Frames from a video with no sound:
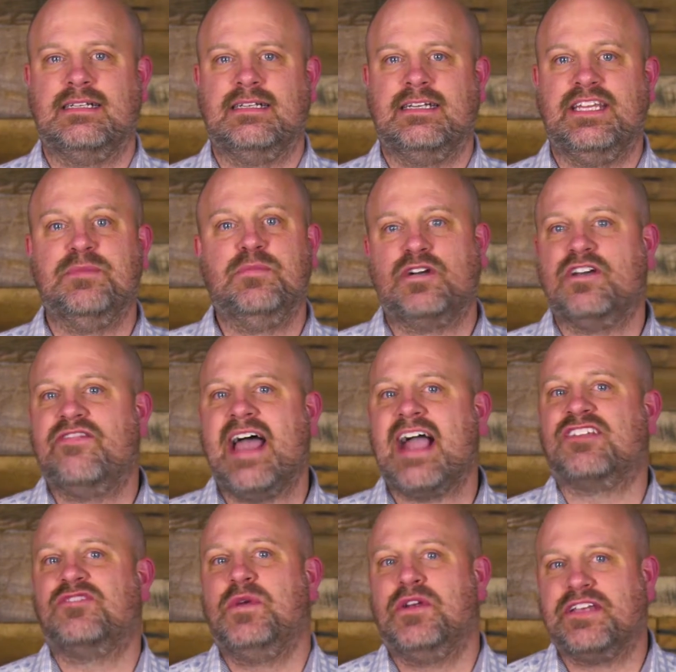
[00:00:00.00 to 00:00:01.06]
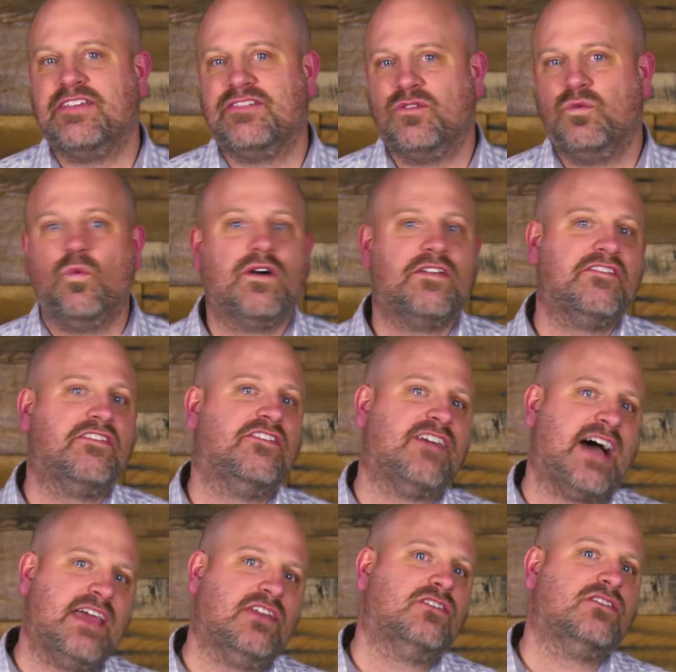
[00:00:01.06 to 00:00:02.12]
In the book of Acts, we are given one
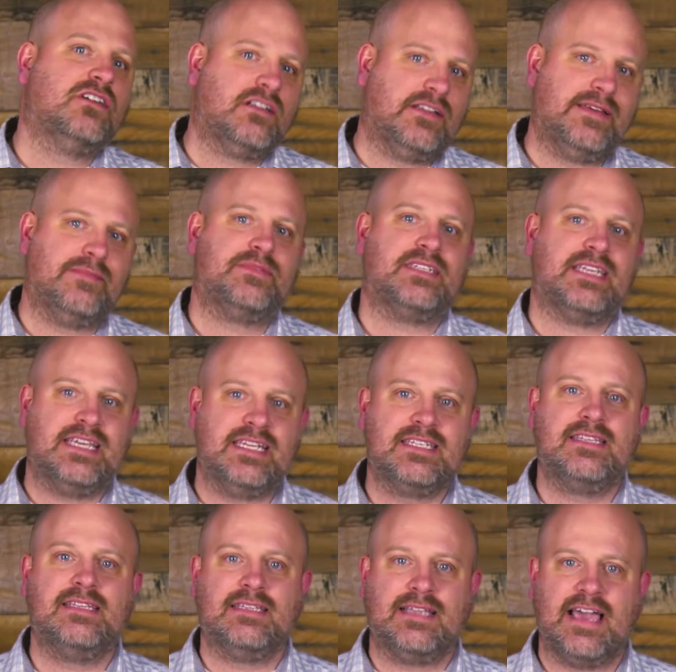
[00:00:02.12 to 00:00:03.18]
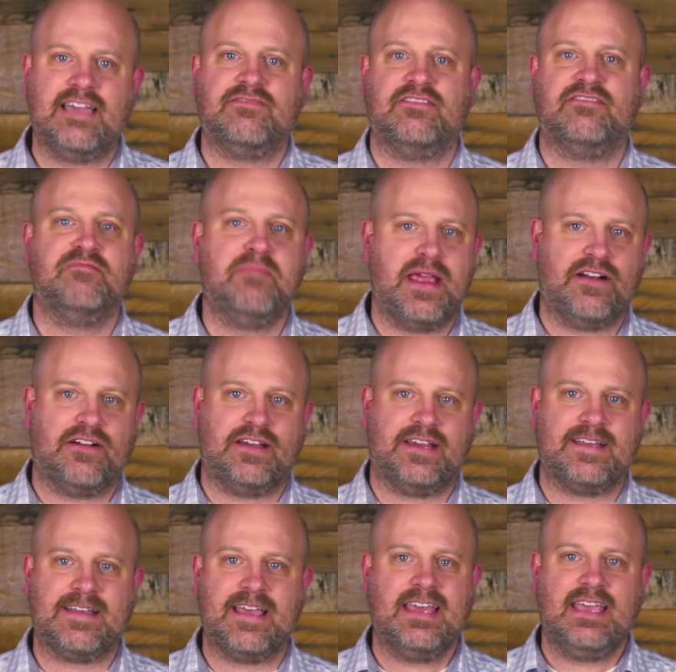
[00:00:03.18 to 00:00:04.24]
final glimpse into the life of
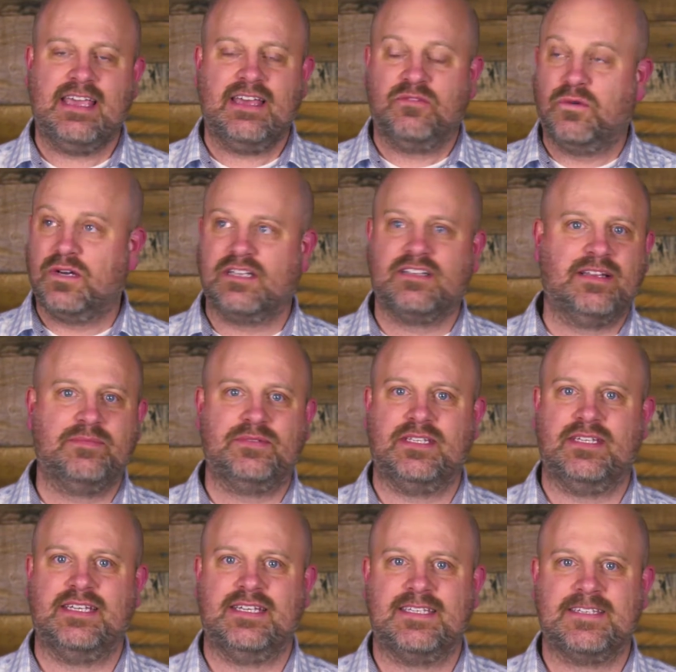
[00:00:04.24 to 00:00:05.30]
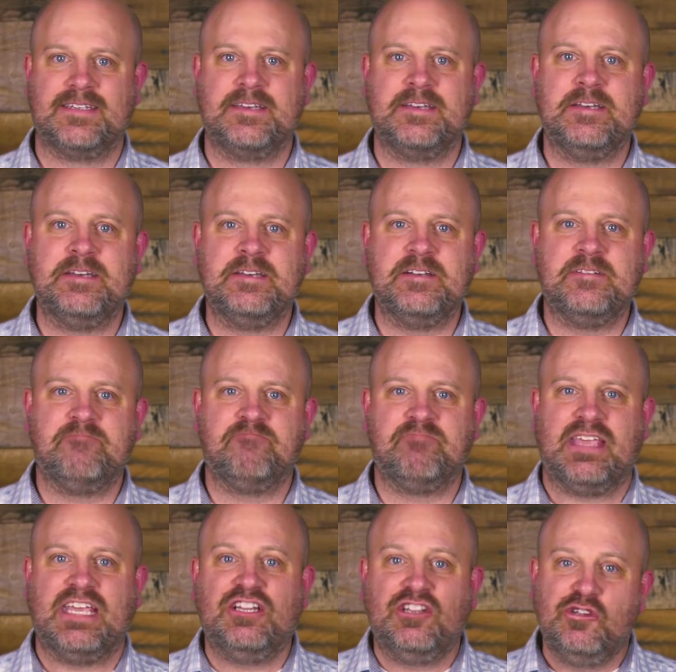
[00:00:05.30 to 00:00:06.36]
Mary, and what a glimpse it is.
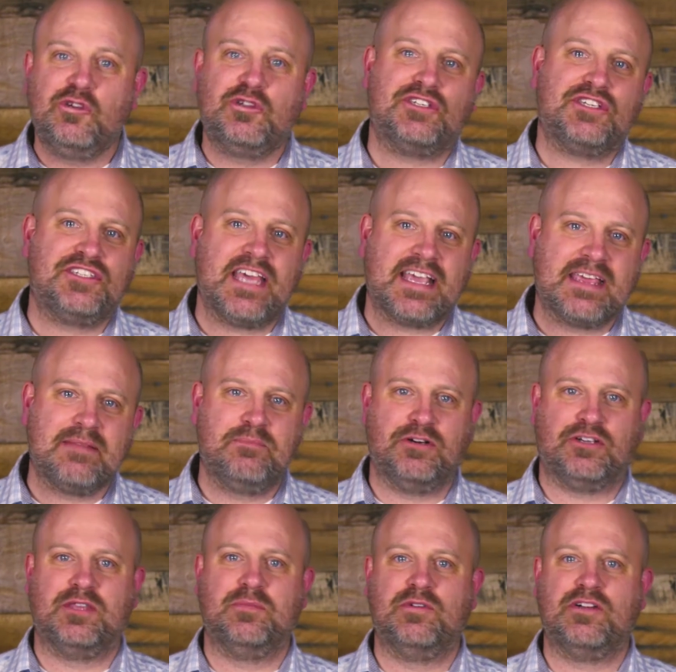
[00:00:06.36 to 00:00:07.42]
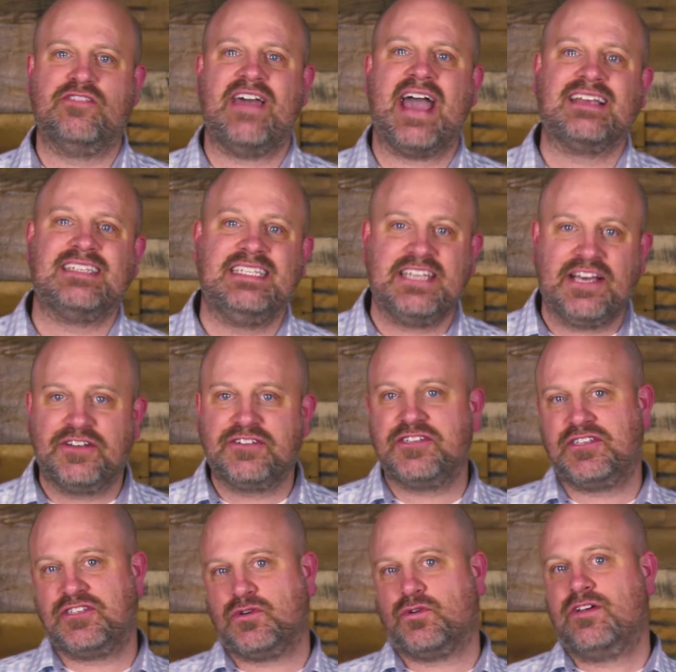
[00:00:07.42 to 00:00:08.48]
In Luke's second book, the book of Acts, he tells the
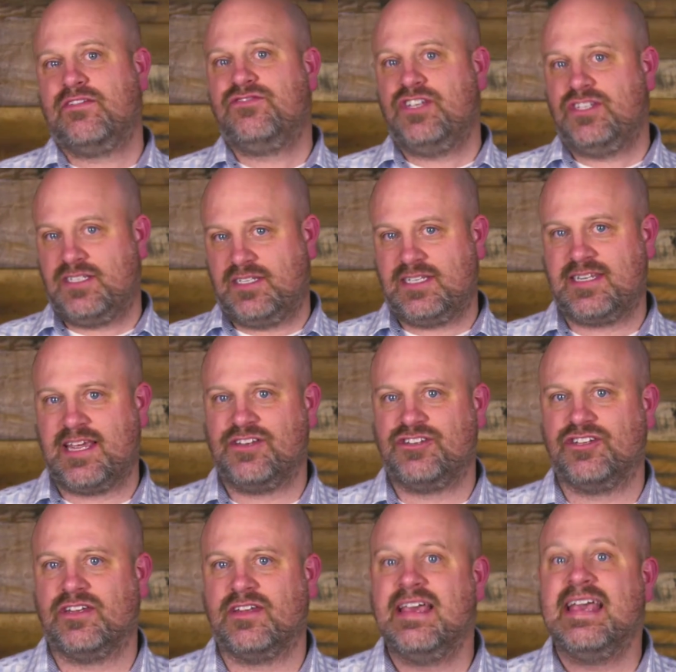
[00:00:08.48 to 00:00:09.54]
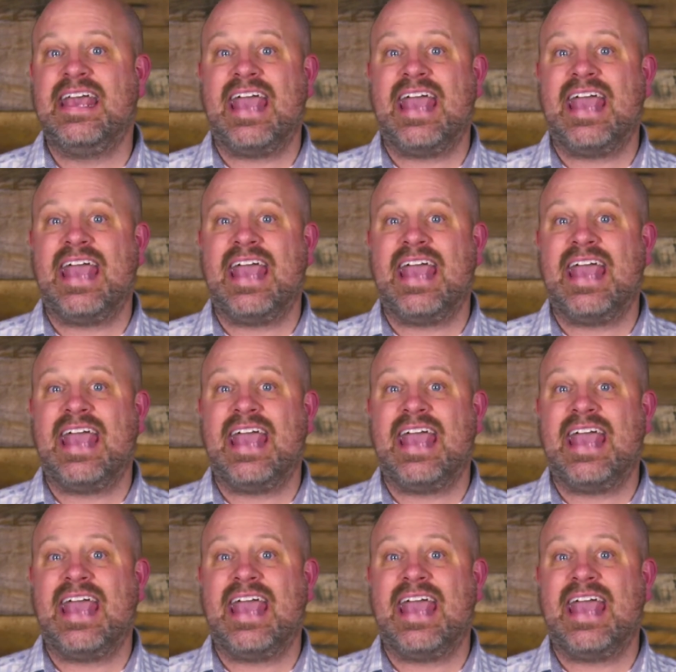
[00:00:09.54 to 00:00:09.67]
story of Jesus' ascension.